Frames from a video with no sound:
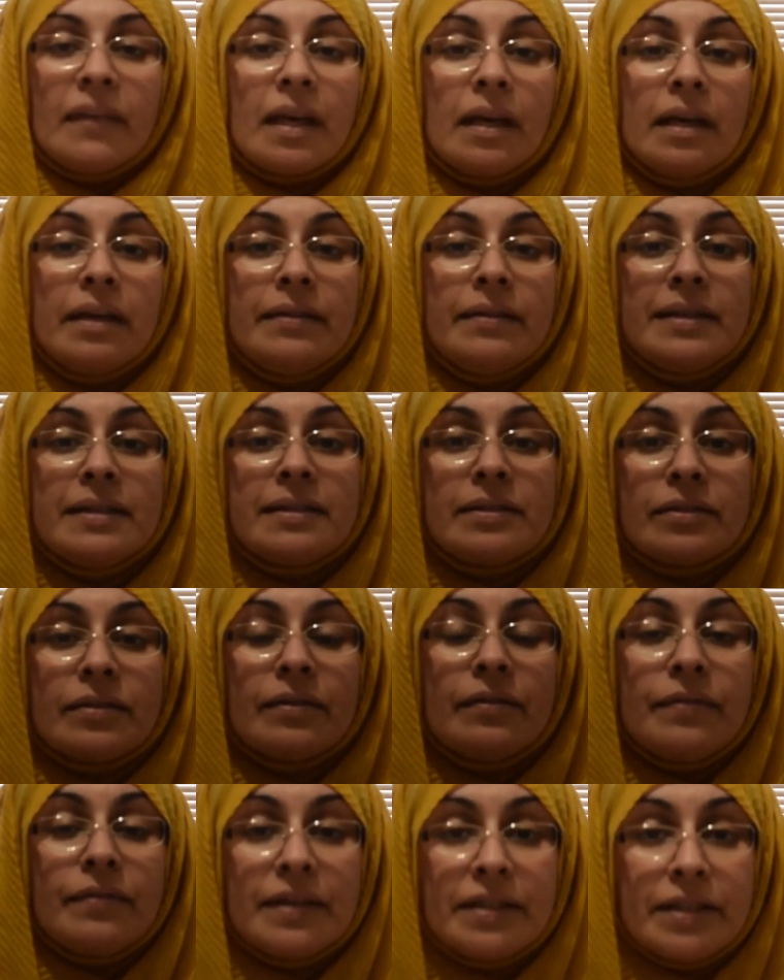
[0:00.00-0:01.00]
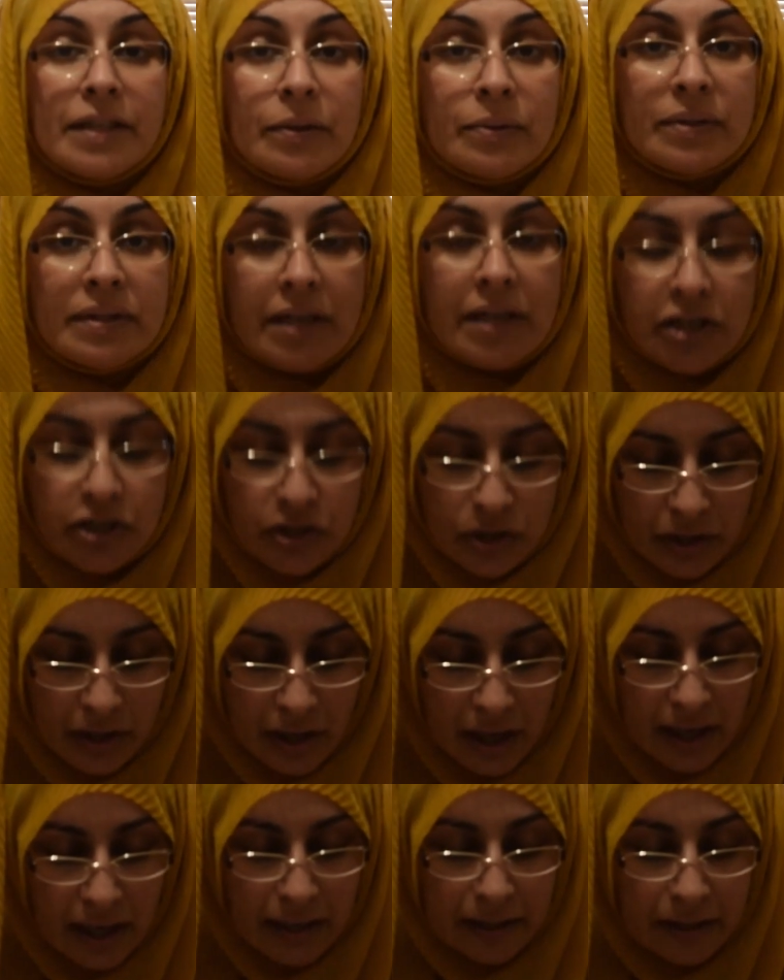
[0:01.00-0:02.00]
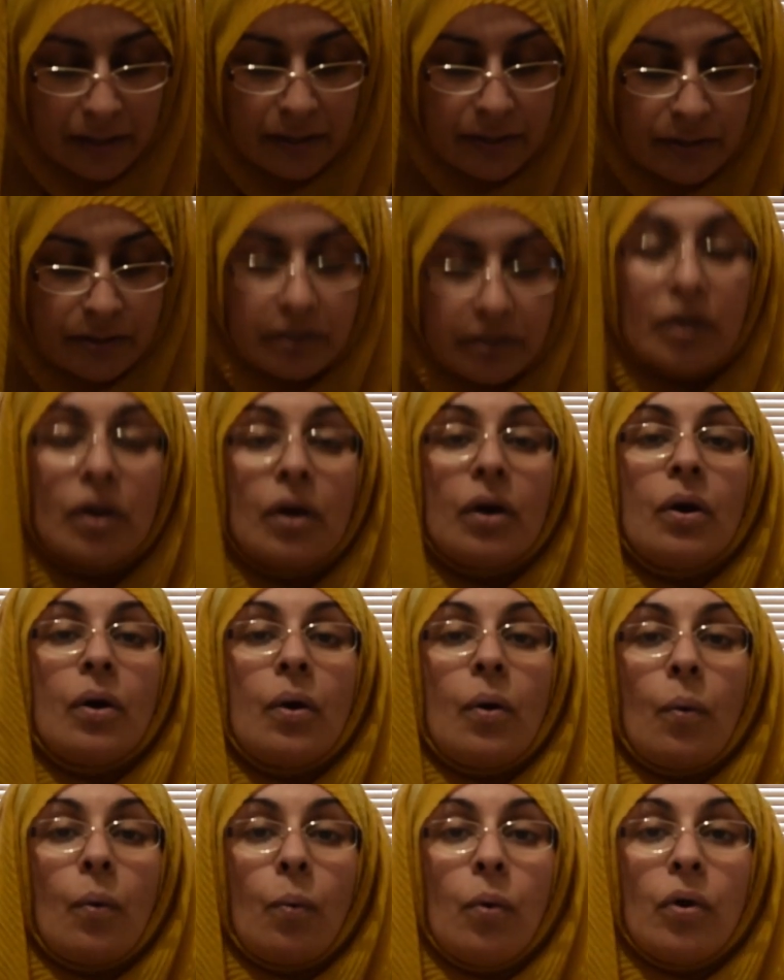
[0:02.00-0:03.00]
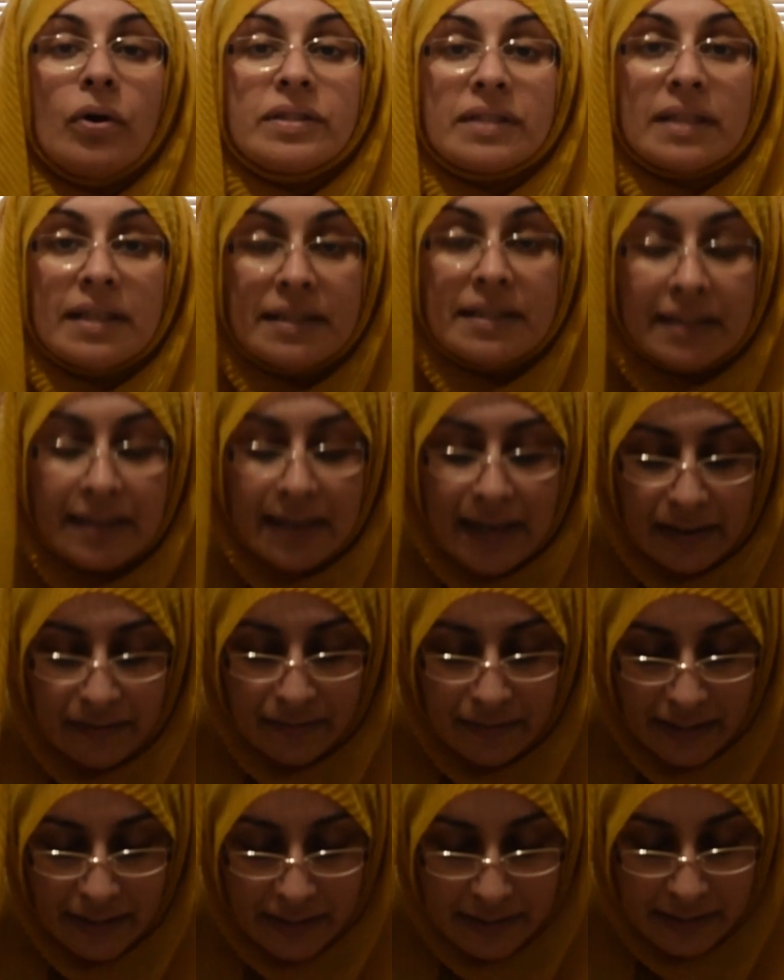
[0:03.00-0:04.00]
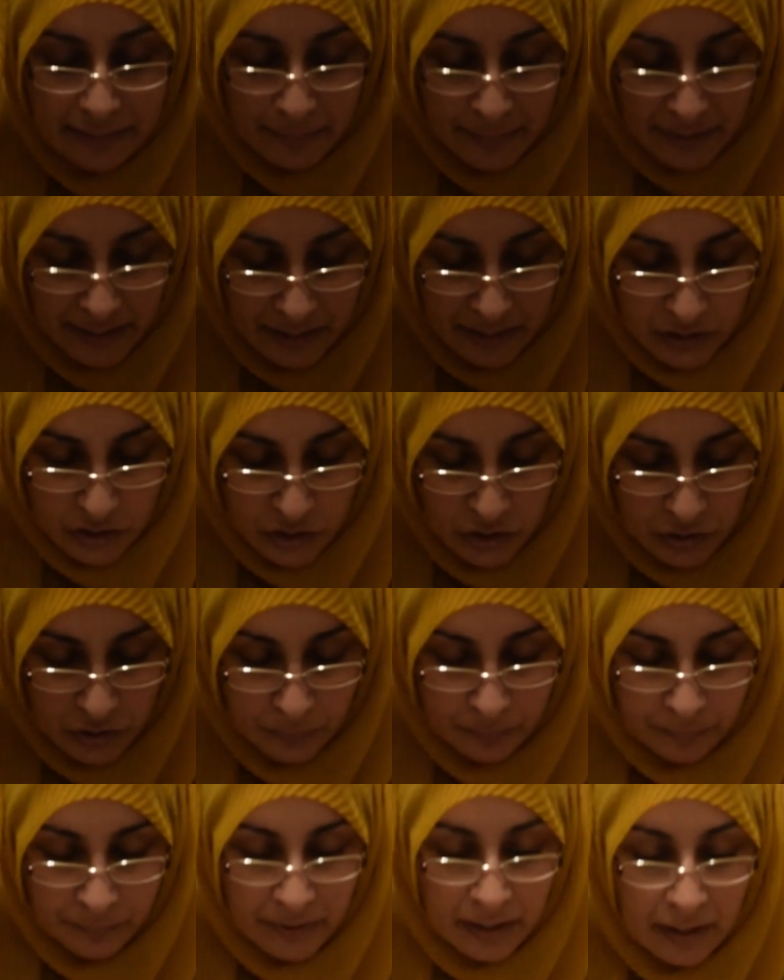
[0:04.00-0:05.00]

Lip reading: In this video session I learnt what is an elevator pitch.